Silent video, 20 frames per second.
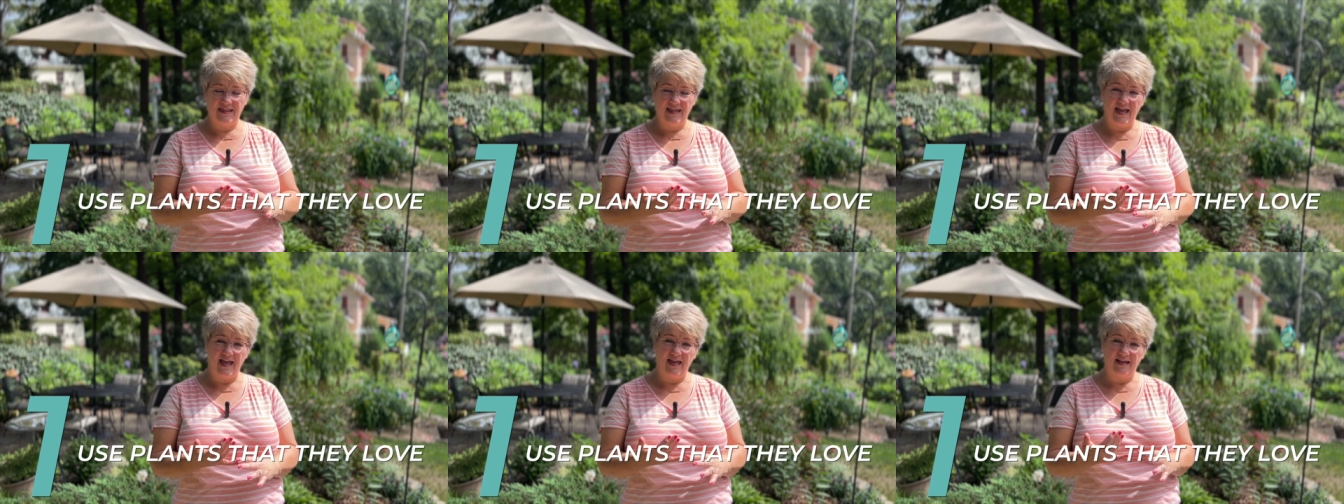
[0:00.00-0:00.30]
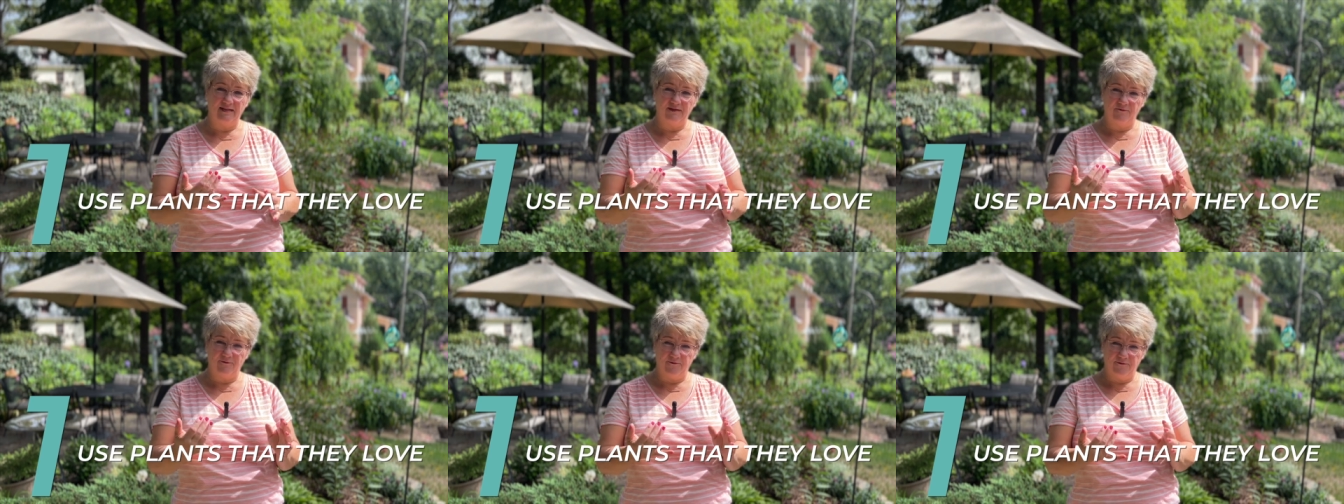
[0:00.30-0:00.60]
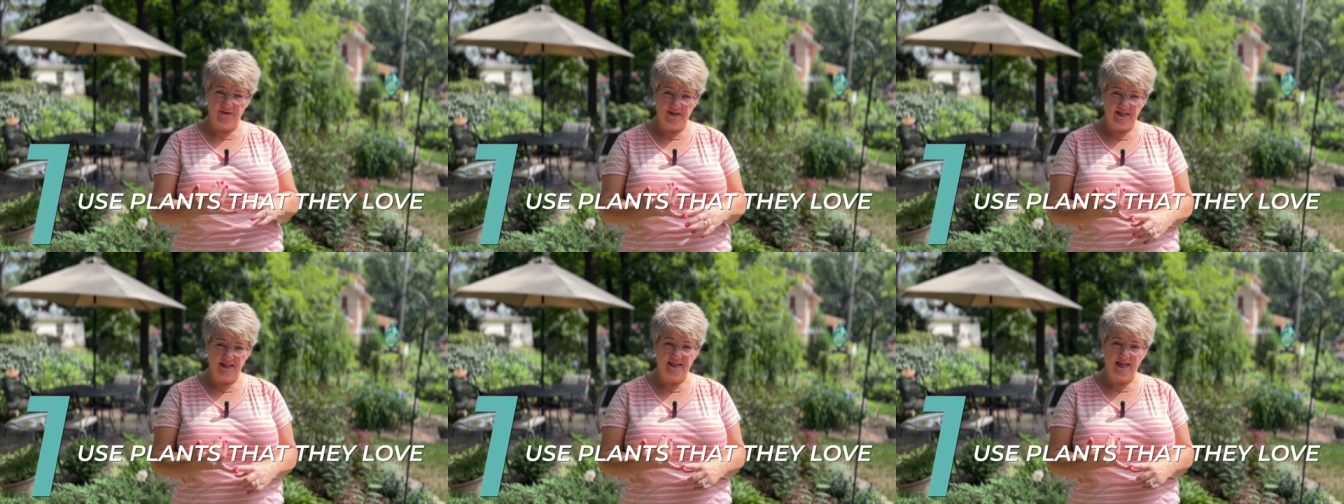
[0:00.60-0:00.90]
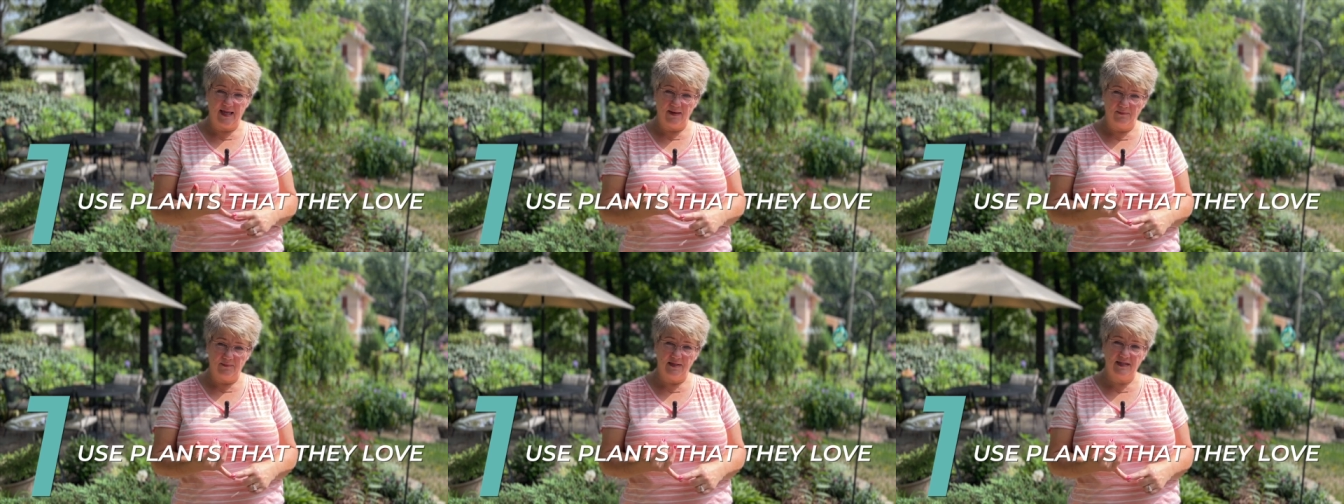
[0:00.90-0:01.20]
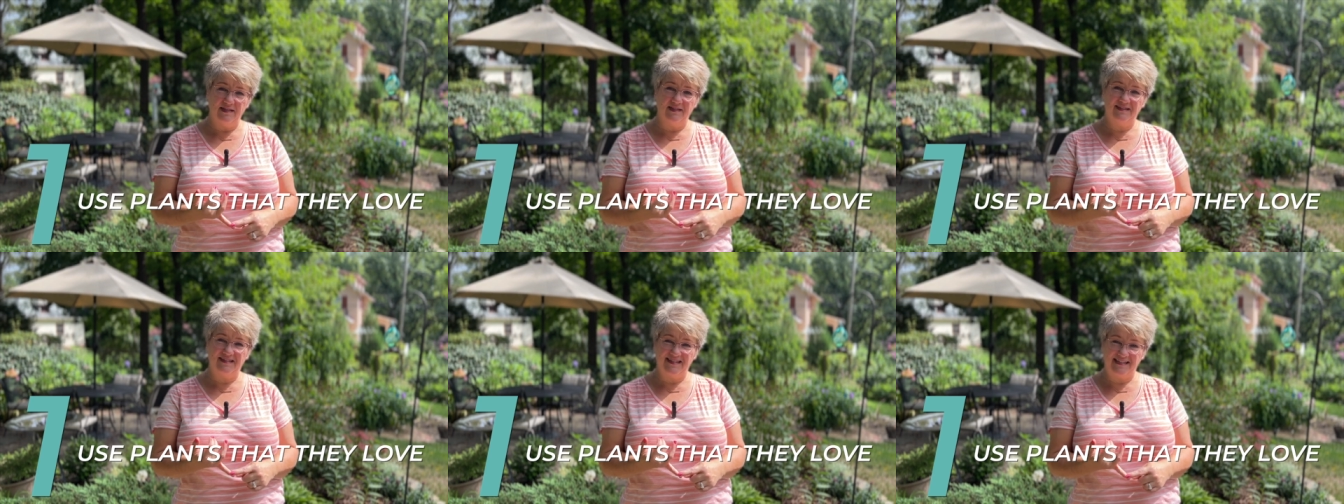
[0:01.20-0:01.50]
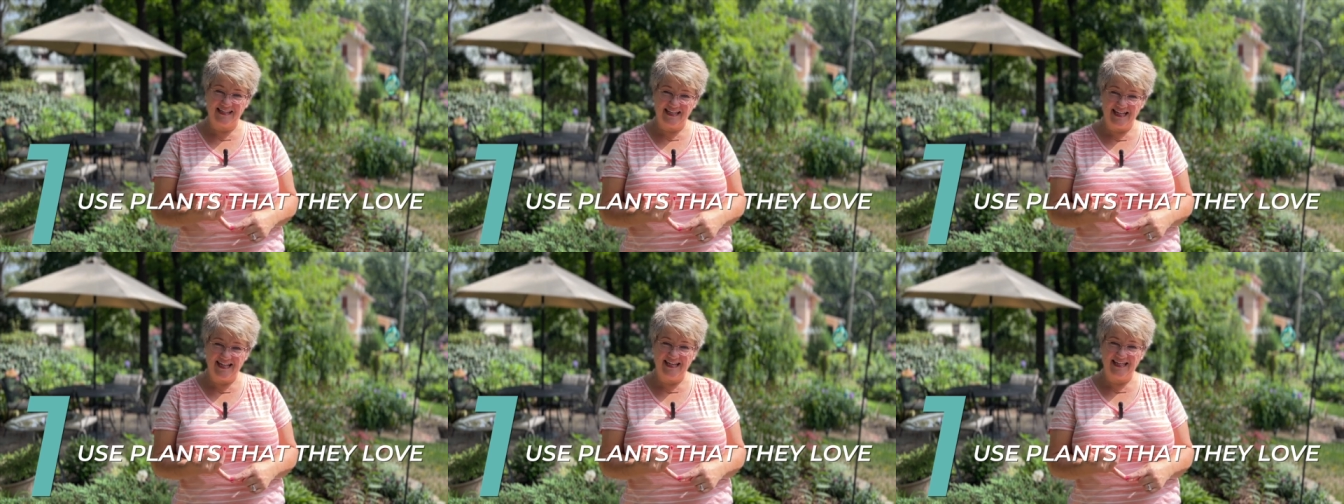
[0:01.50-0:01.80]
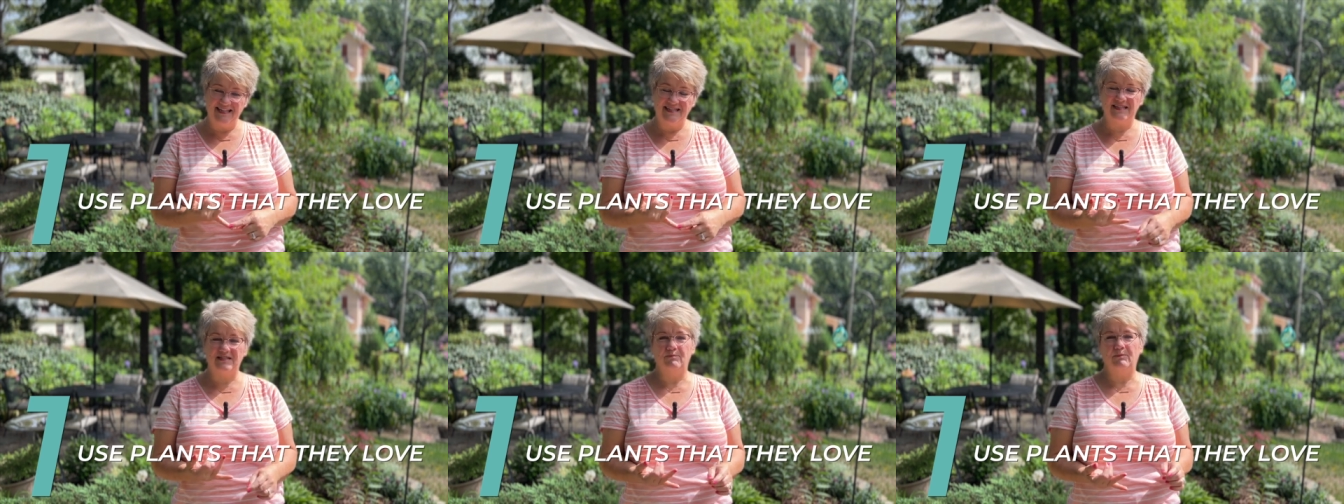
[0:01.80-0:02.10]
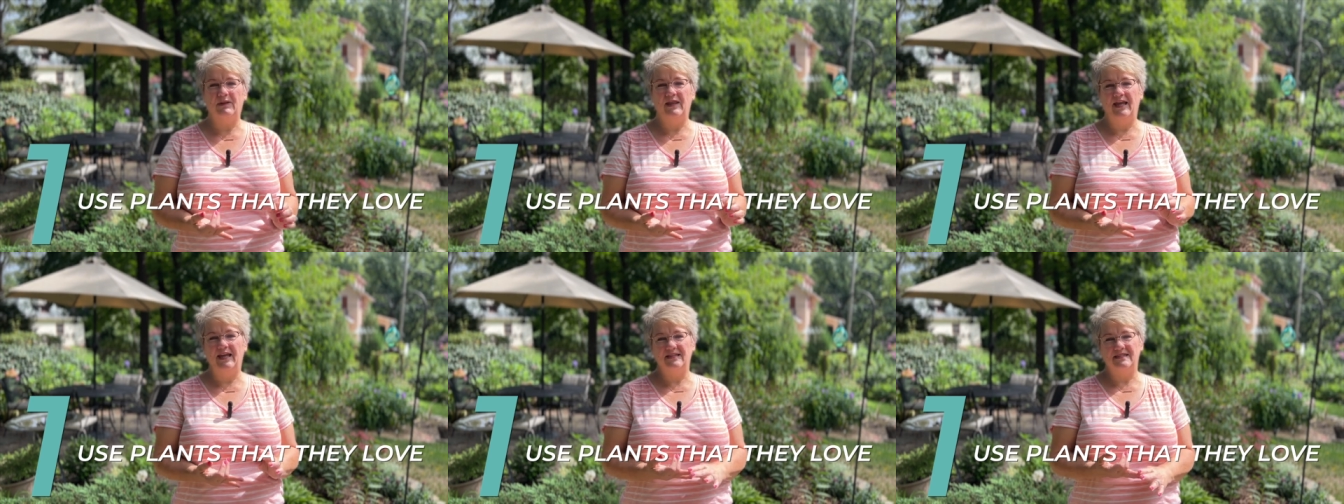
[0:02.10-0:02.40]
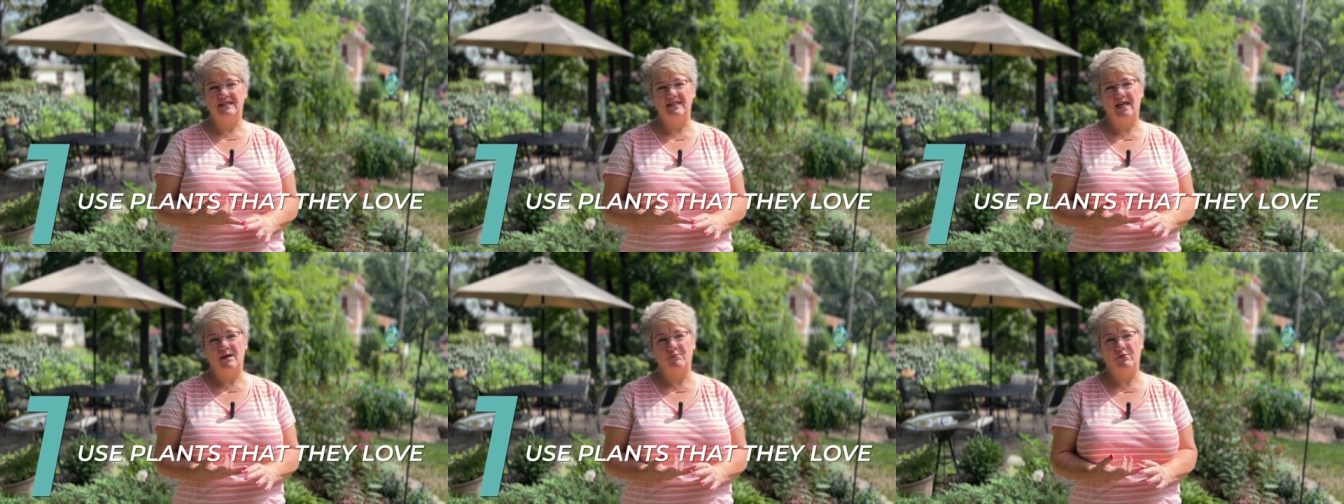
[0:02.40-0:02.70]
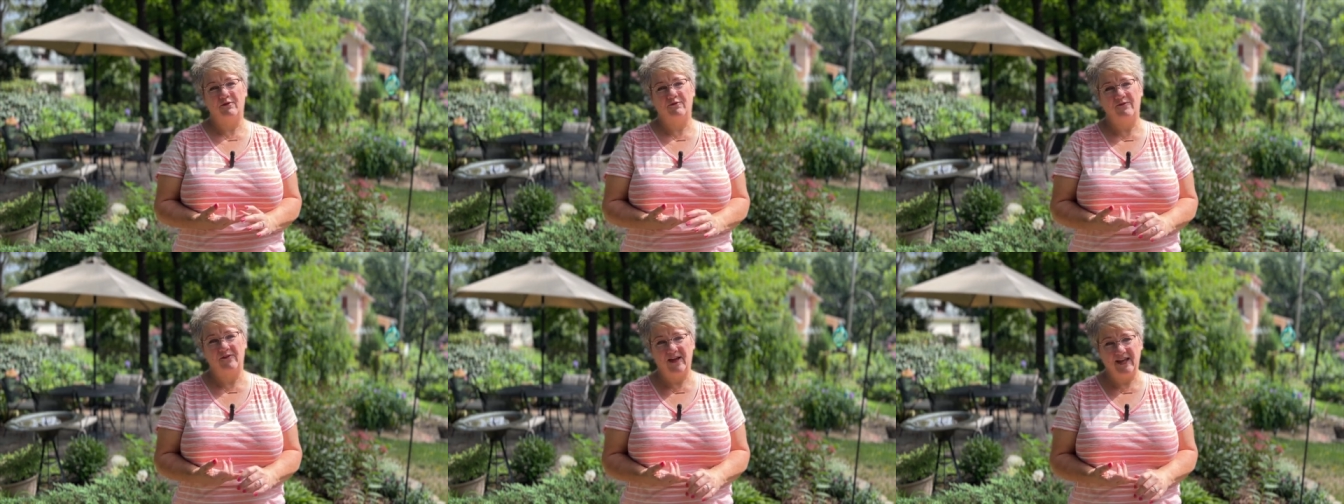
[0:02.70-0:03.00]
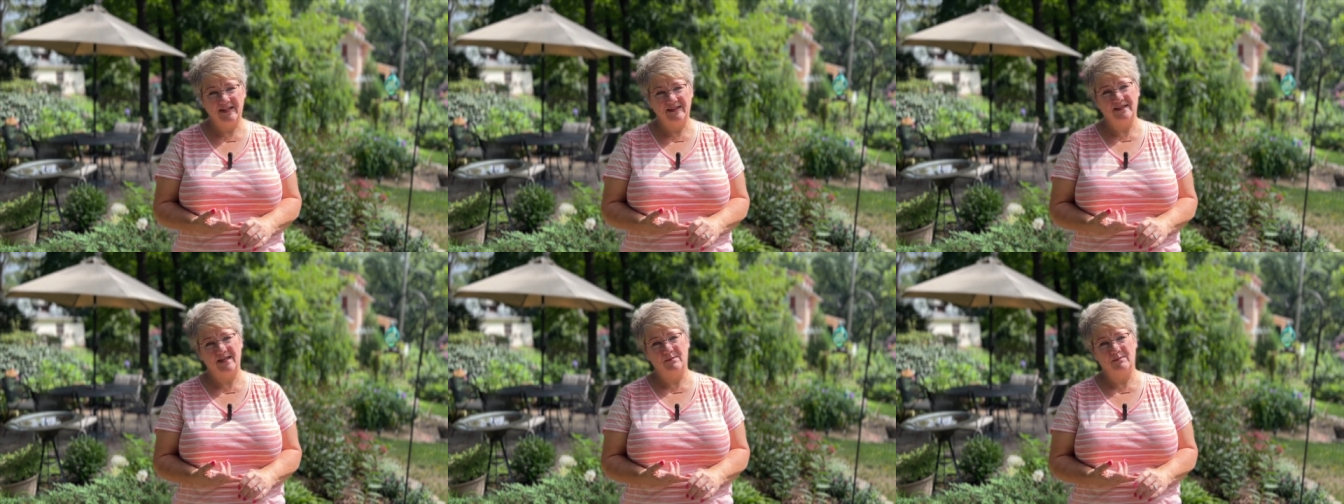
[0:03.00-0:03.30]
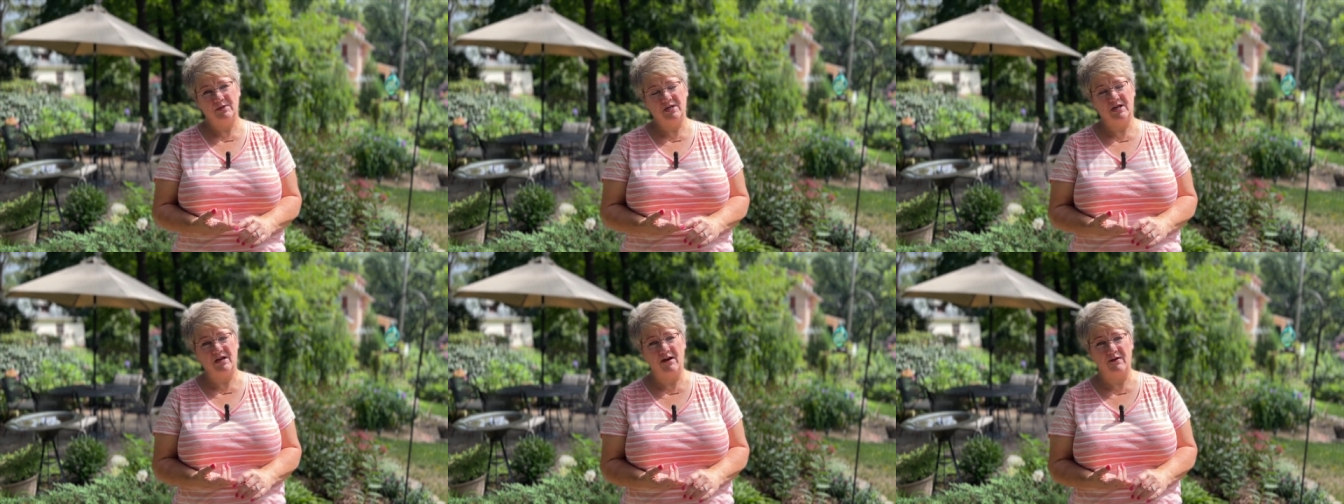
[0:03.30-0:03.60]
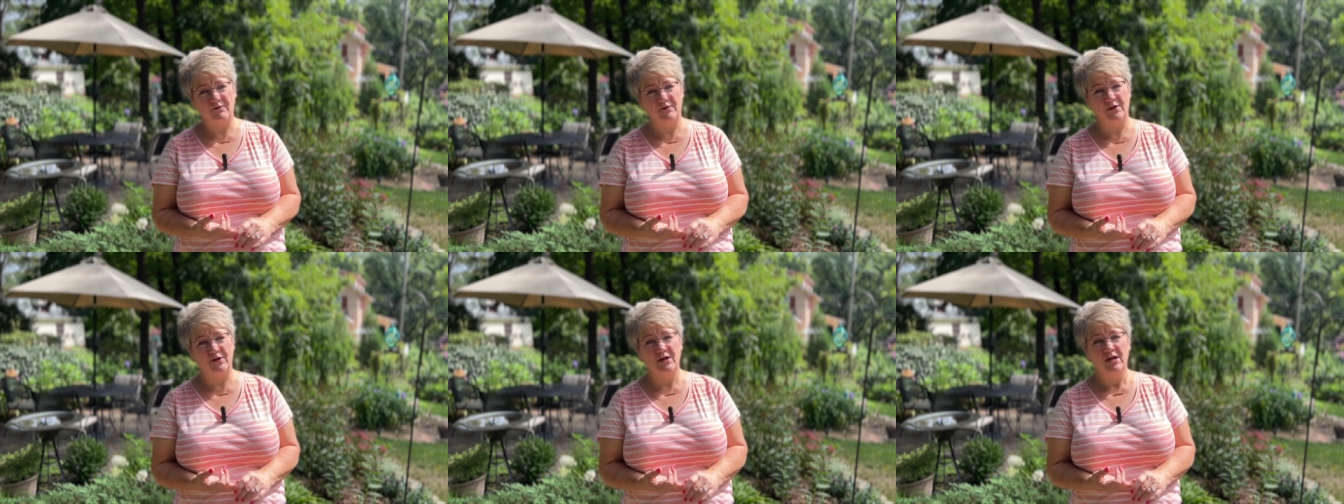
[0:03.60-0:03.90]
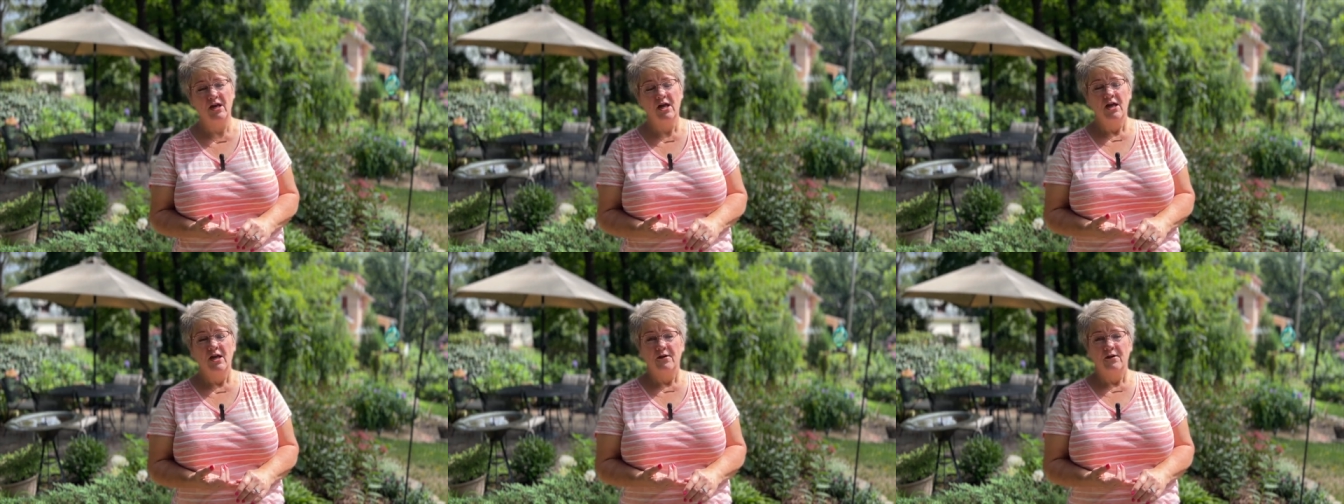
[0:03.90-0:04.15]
that feed them seeds, plants that provide them cover